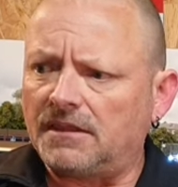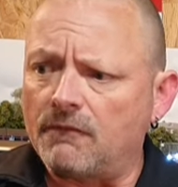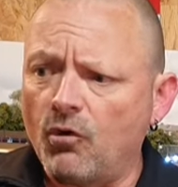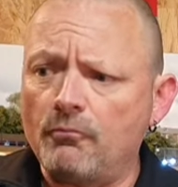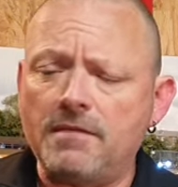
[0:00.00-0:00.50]

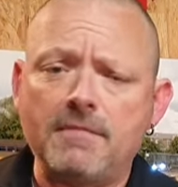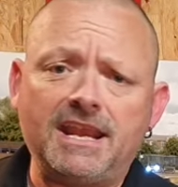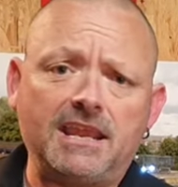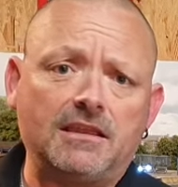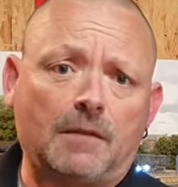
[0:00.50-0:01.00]
there won't be
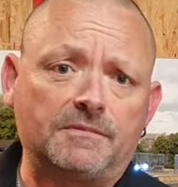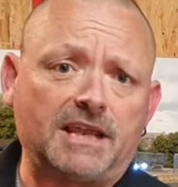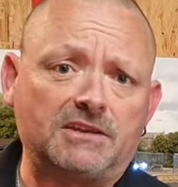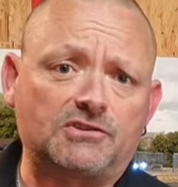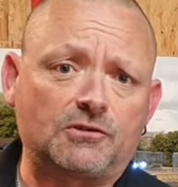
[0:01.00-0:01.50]
many
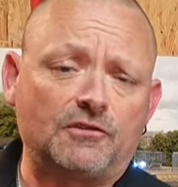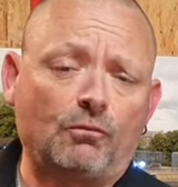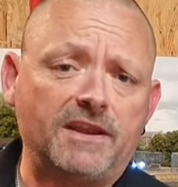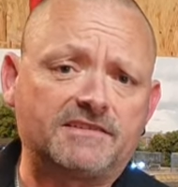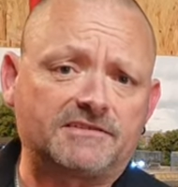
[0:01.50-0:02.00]
updates during
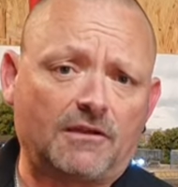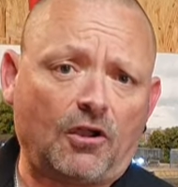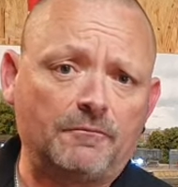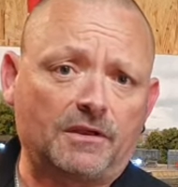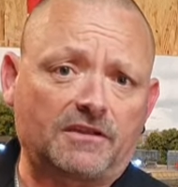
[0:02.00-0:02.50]
the winter
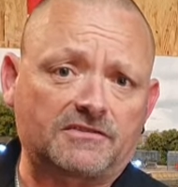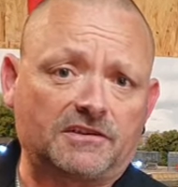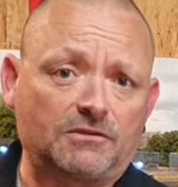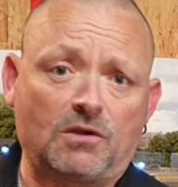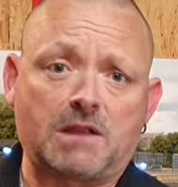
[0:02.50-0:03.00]
time
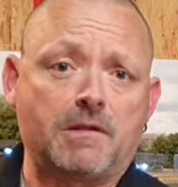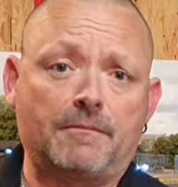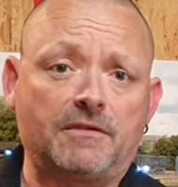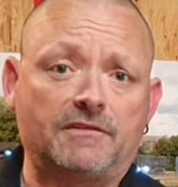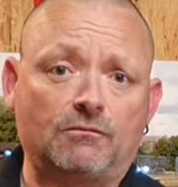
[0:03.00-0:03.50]
because I don't come
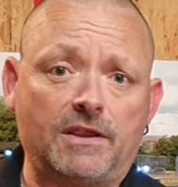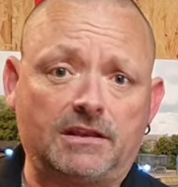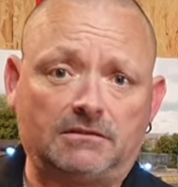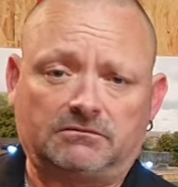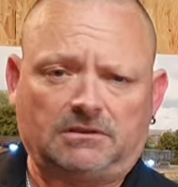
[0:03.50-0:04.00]
up here in the
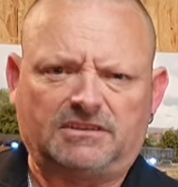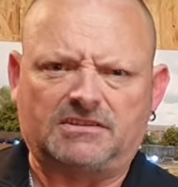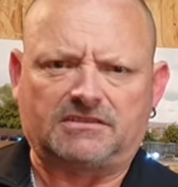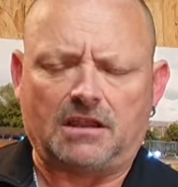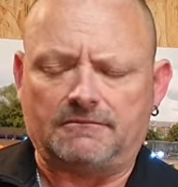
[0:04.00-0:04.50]
winter. I
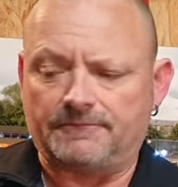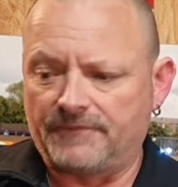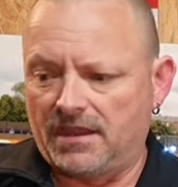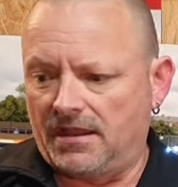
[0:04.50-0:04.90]
just don't.